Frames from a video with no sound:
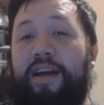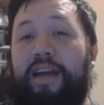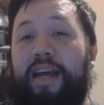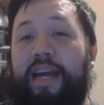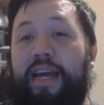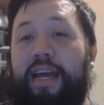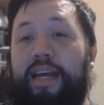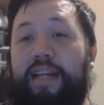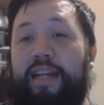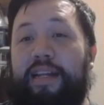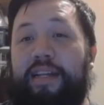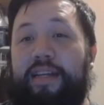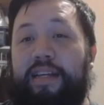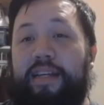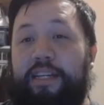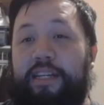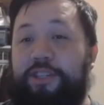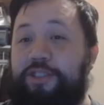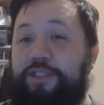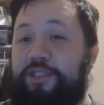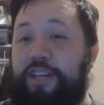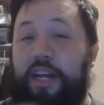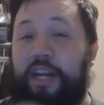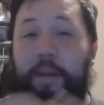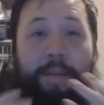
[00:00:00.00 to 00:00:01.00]
and he
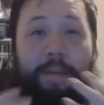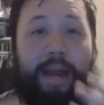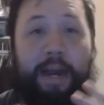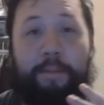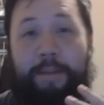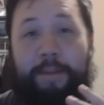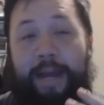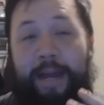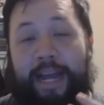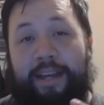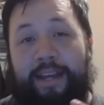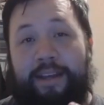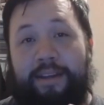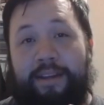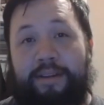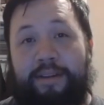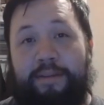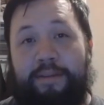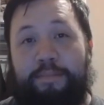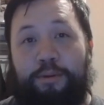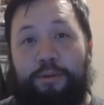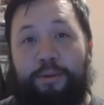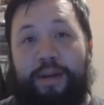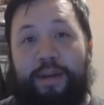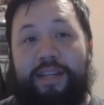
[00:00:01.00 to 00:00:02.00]
just kind of
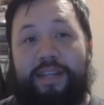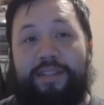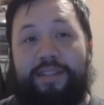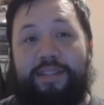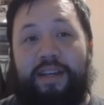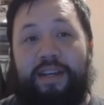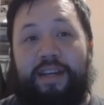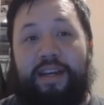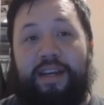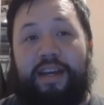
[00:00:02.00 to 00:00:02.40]
backpacking Perez.